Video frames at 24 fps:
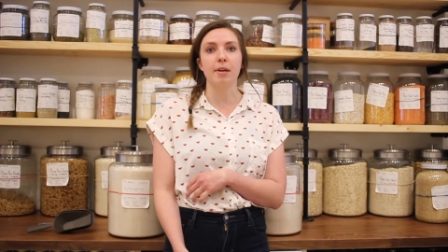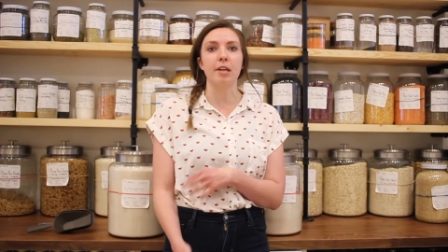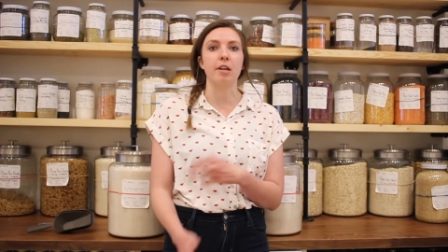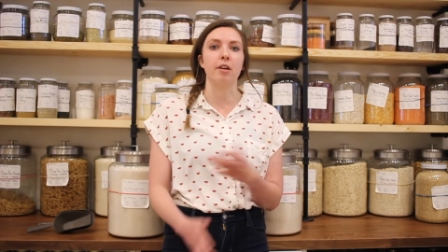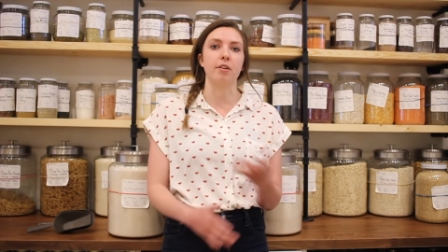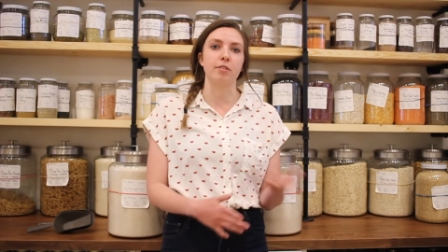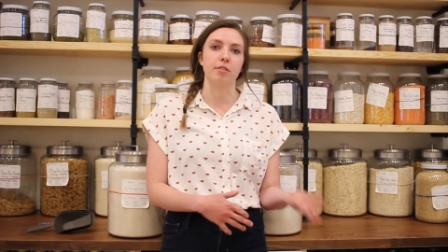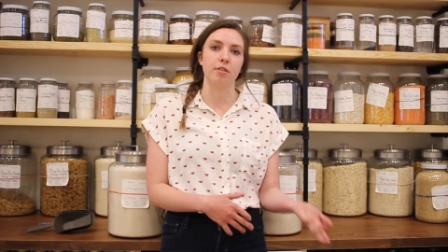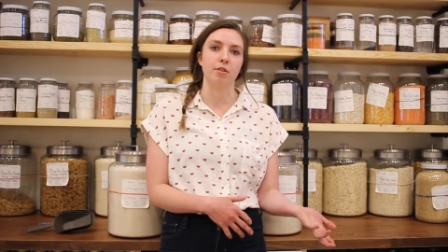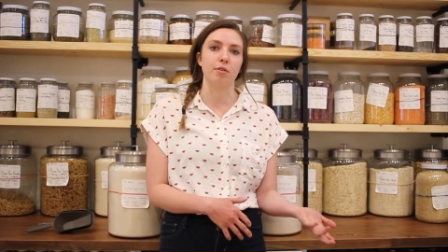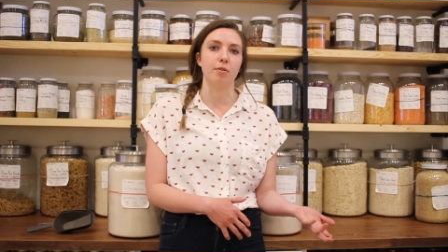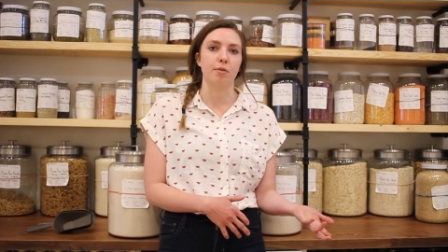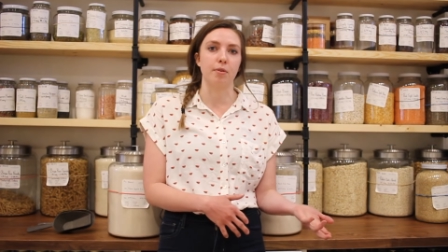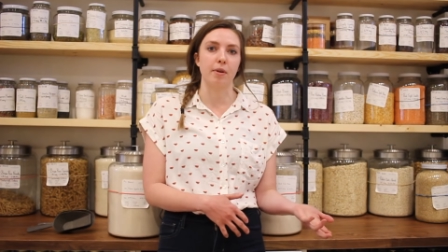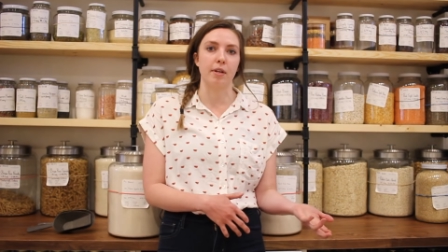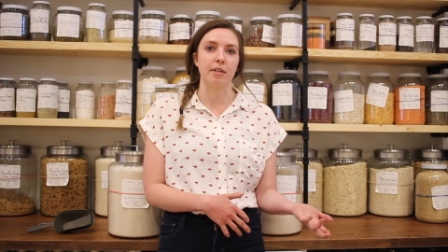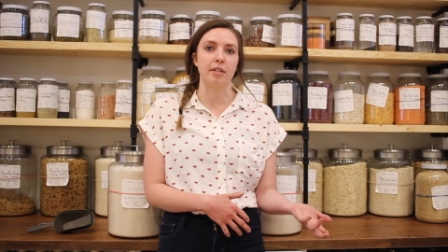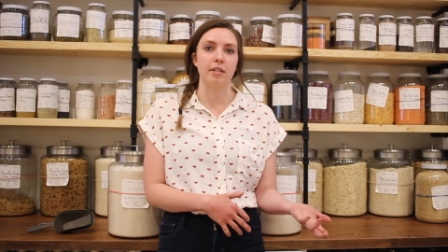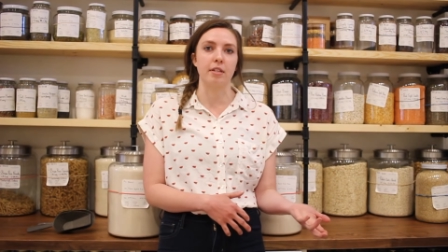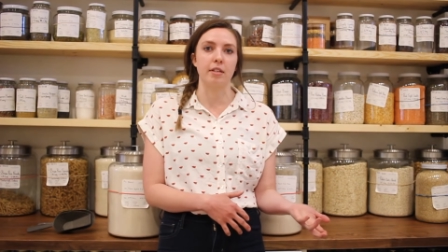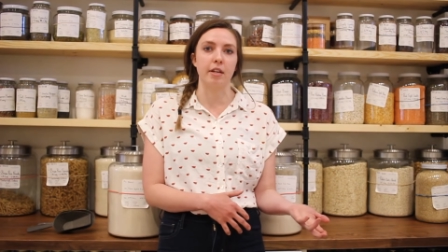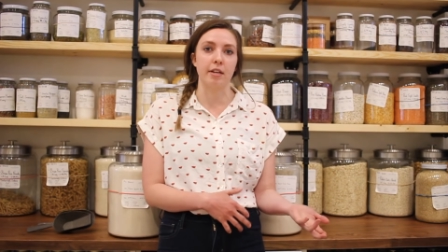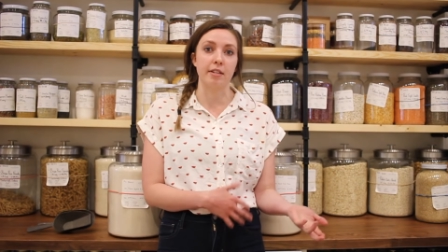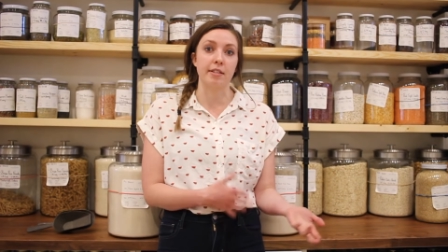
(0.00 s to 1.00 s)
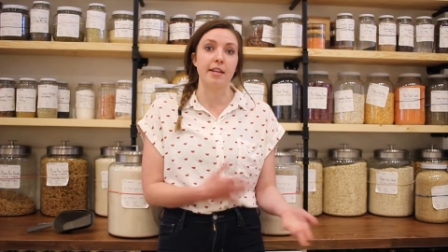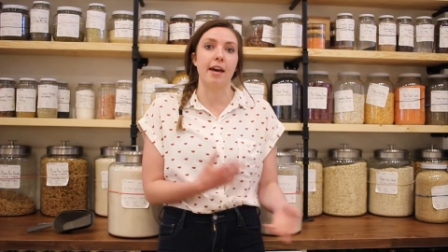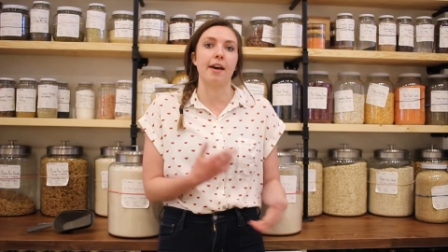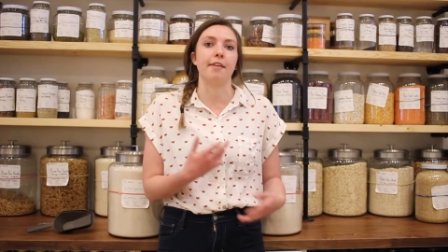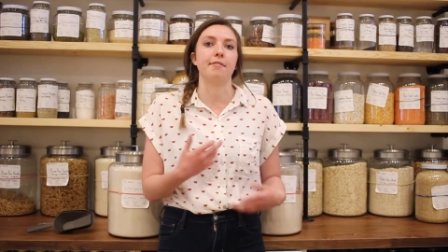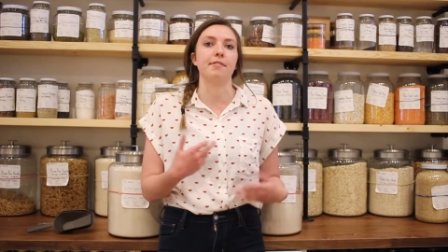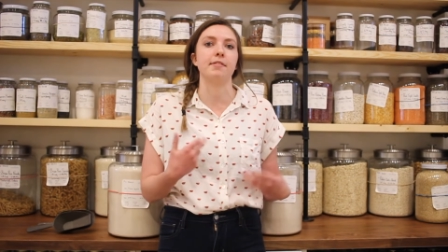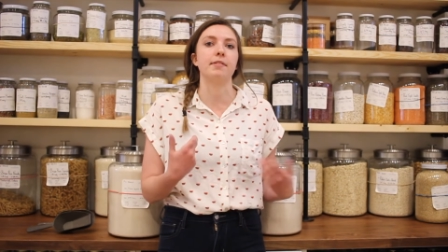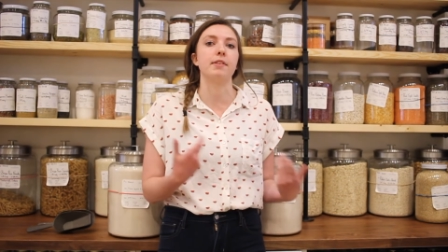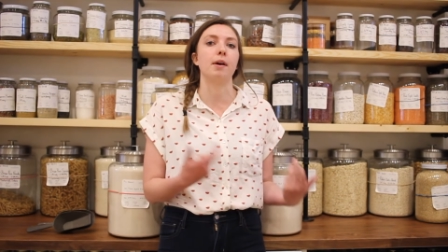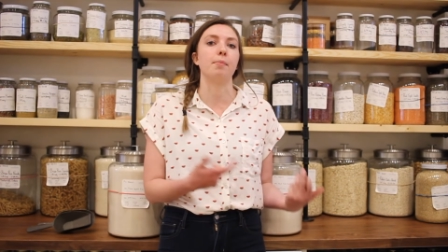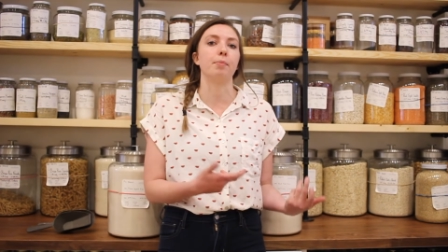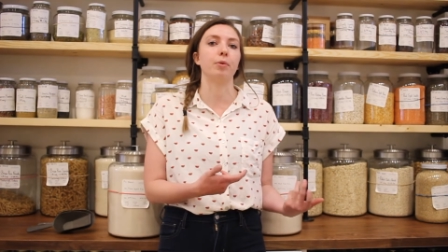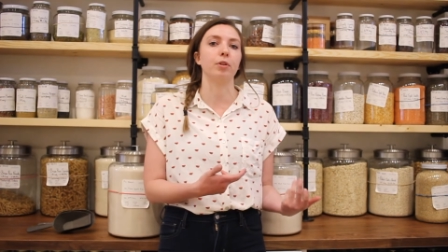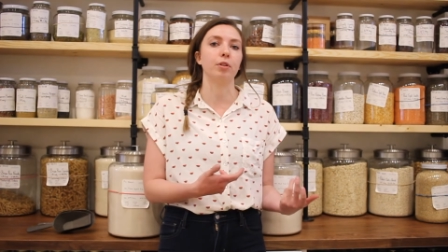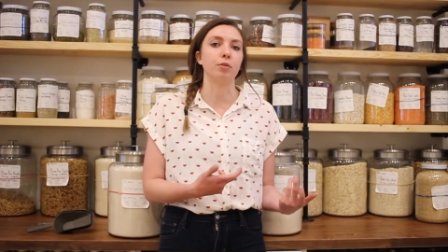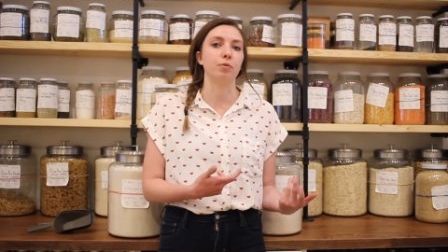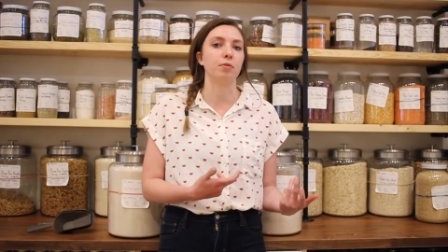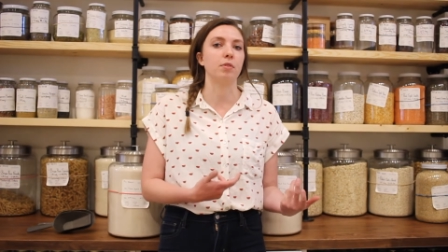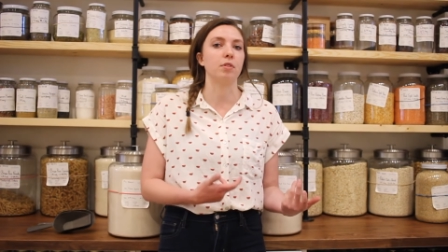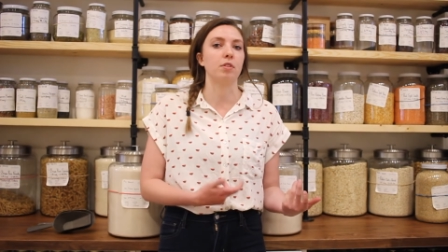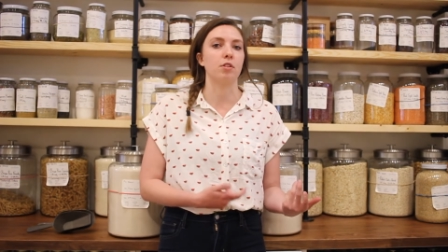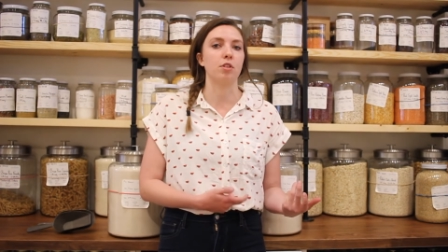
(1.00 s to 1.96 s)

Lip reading: It also does have some gluten.